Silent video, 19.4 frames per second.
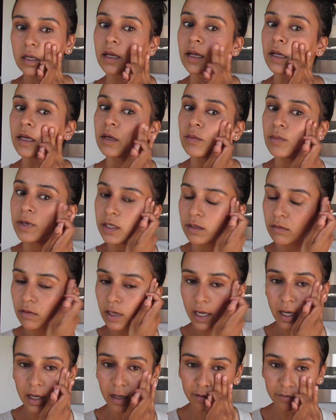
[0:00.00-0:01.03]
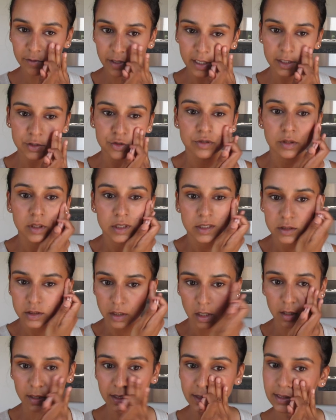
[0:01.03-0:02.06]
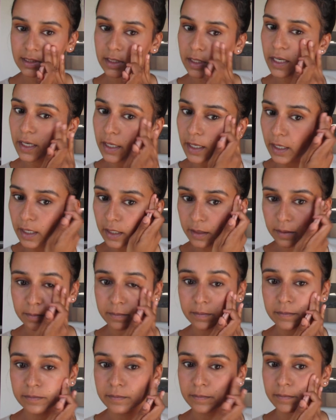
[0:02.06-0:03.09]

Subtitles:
And when you have naturally dark skin,